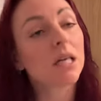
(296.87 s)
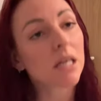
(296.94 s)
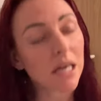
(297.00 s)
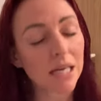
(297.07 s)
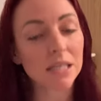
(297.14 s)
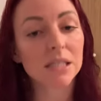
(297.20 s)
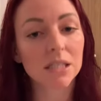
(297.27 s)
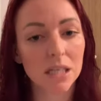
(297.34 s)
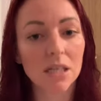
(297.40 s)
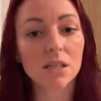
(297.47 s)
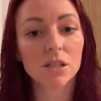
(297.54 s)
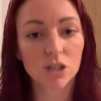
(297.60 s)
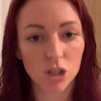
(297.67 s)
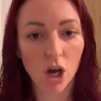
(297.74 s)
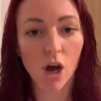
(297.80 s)
it
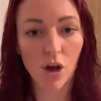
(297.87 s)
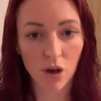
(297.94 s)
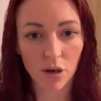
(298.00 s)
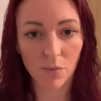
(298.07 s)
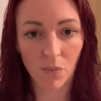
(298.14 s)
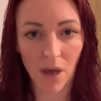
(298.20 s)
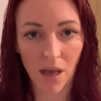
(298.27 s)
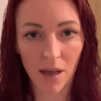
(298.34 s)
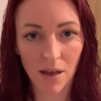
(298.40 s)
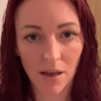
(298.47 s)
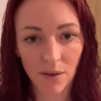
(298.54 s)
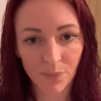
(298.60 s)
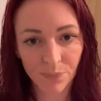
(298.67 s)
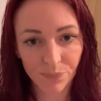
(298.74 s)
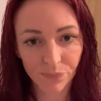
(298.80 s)
did turn
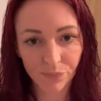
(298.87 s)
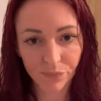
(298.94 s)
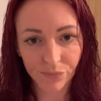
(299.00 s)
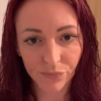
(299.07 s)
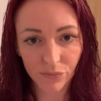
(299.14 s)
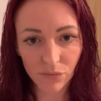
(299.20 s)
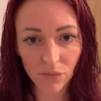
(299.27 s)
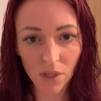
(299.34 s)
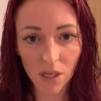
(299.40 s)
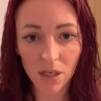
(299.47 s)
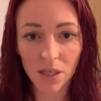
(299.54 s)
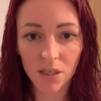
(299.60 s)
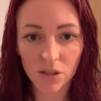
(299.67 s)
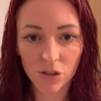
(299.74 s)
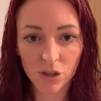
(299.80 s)
me
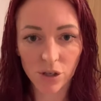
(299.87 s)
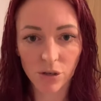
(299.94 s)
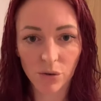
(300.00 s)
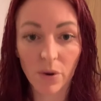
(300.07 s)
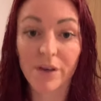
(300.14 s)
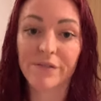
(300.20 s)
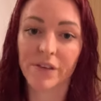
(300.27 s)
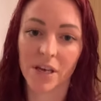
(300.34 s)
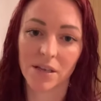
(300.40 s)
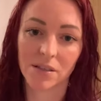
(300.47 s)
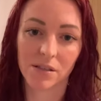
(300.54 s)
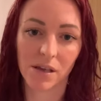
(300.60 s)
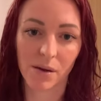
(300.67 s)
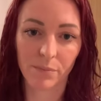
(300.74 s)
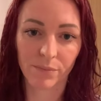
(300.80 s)
into a
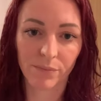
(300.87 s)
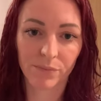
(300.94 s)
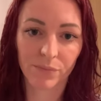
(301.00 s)
victim